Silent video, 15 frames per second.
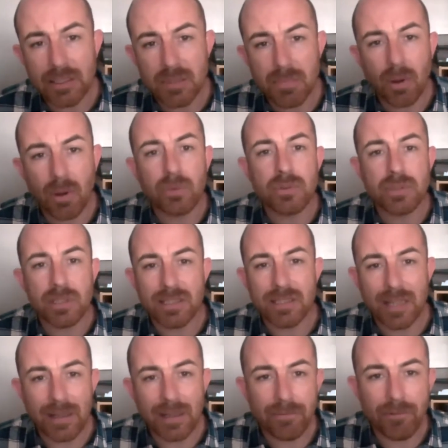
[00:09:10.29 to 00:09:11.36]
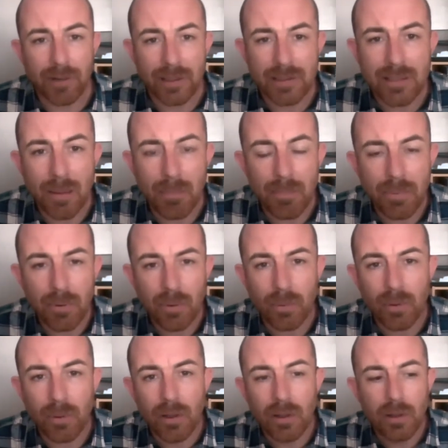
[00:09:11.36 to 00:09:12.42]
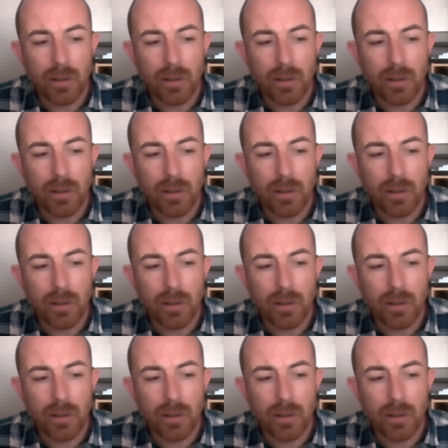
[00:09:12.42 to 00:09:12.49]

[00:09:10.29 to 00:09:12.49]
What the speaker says: as opposed to, say, for example,